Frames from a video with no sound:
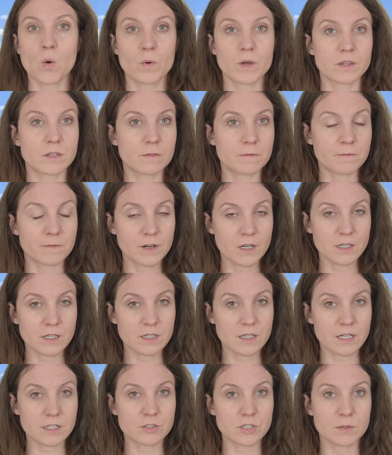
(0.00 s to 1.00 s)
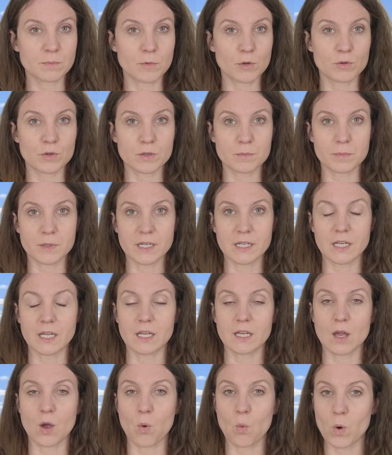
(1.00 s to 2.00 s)
with the front electric motor
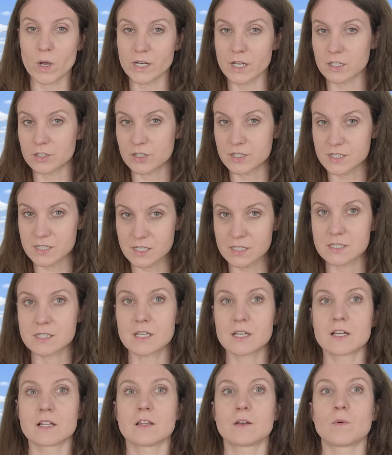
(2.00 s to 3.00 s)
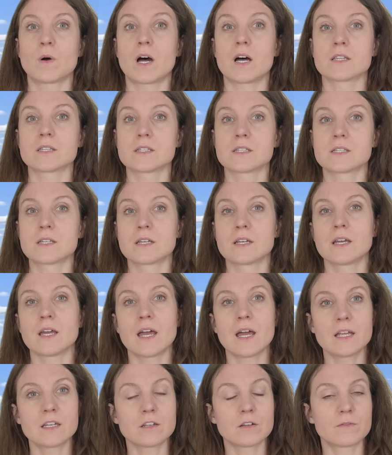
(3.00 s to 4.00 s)
bringing 160 kilowatts
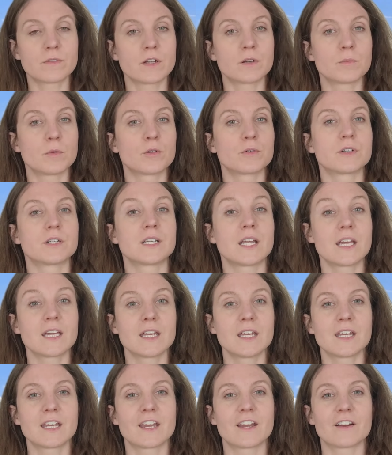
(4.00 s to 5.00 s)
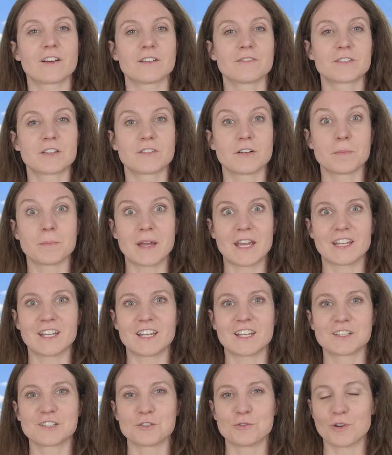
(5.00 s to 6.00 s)
and the rear motor taking care of the
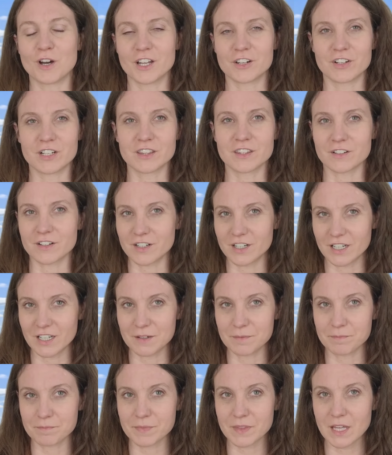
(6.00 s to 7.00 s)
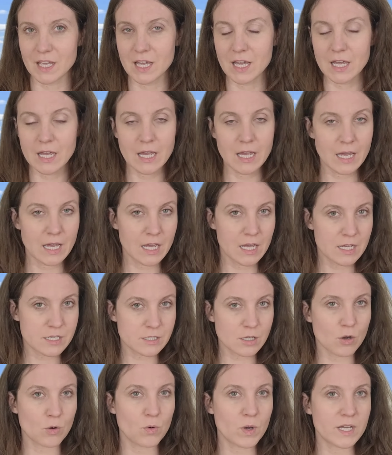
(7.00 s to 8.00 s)
remaining 230.
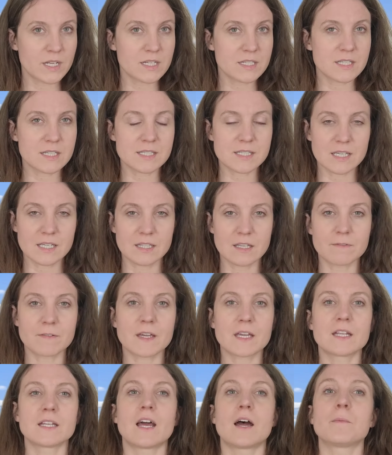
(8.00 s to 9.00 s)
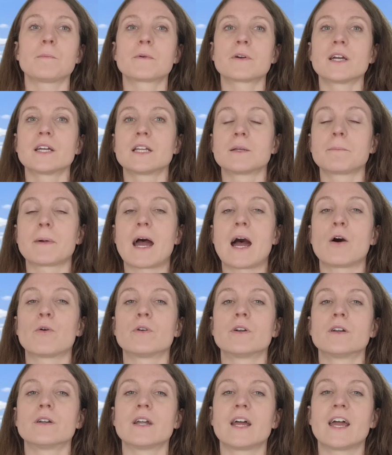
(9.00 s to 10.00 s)
So it is a significant upgrade in
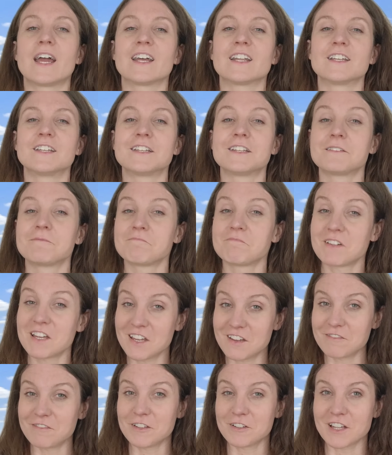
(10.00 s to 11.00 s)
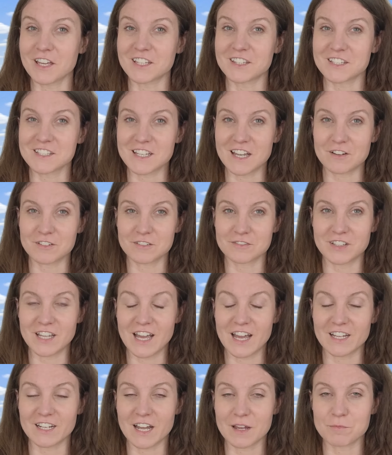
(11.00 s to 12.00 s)
power, and if you like the sound of
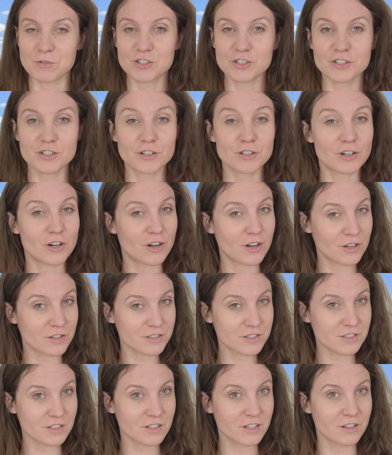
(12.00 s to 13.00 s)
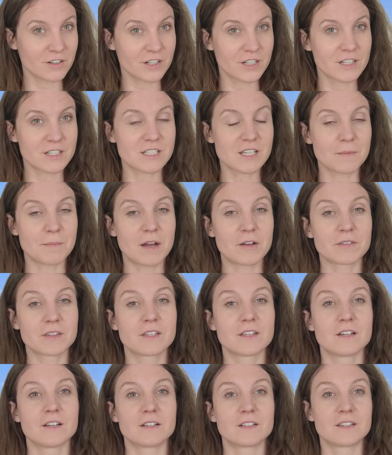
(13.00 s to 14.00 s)
that, I'm sure you're also curious about
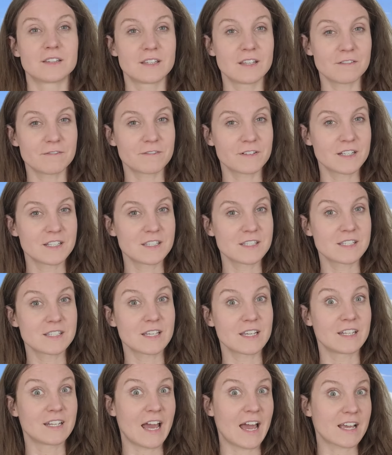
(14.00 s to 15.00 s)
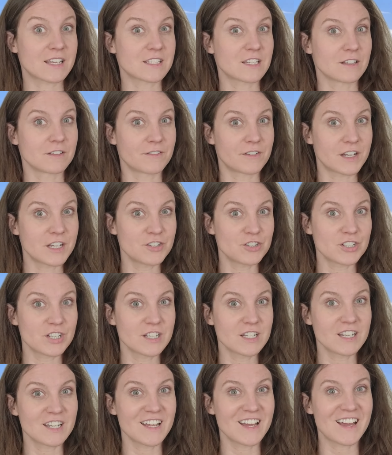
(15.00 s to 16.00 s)
the difference in
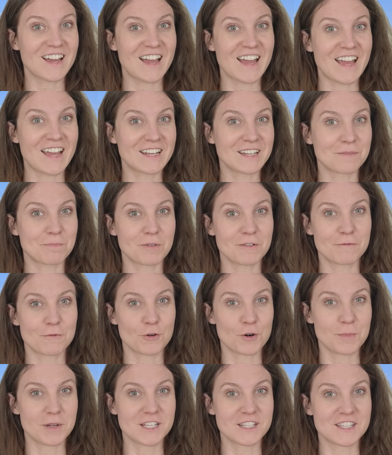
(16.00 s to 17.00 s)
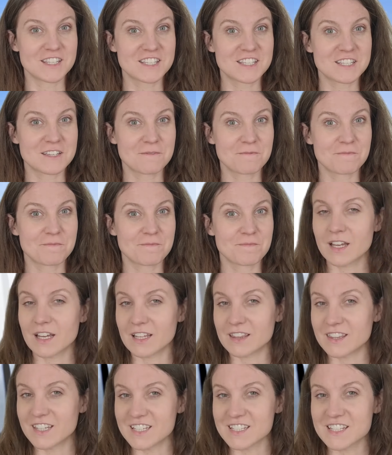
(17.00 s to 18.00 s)
acceleration and performance.
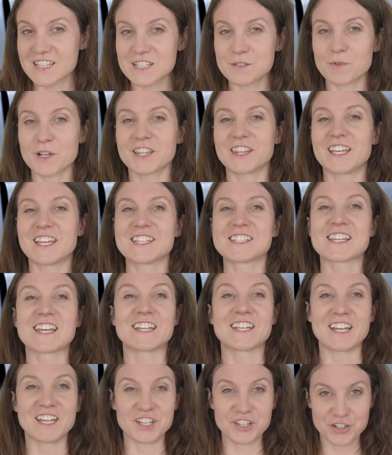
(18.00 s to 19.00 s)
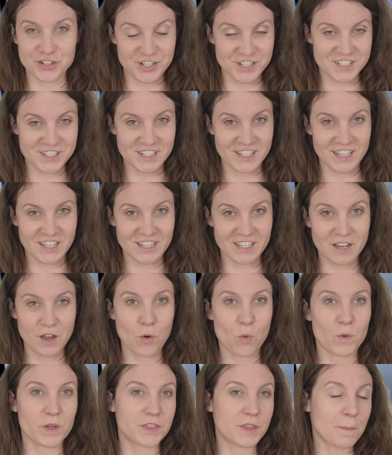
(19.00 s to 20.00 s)
And this is where things get interesting,
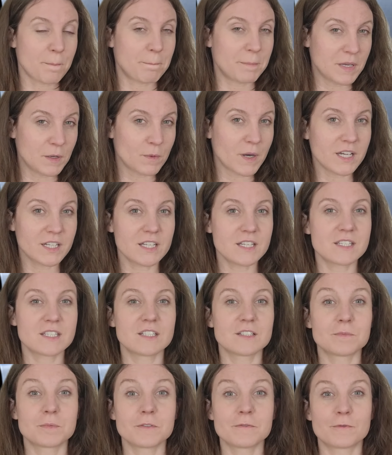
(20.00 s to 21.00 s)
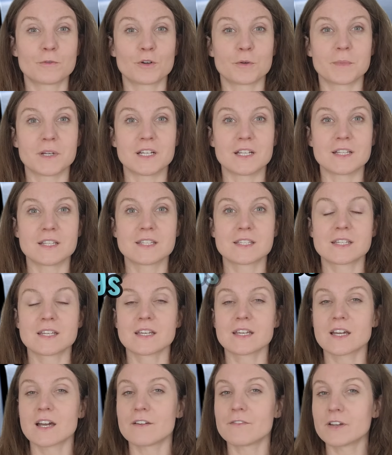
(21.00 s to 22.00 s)
with the BYD Seal Performance
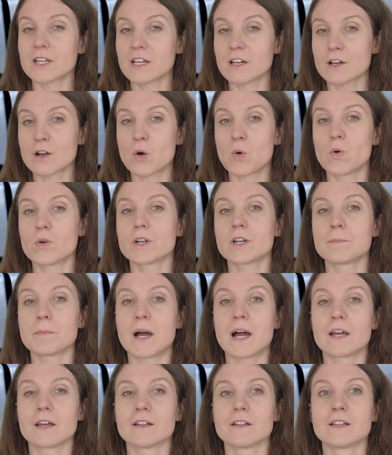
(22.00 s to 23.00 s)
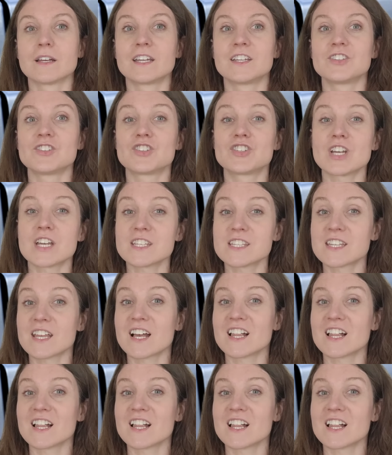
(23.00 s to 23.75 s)
covering a quarter mile in just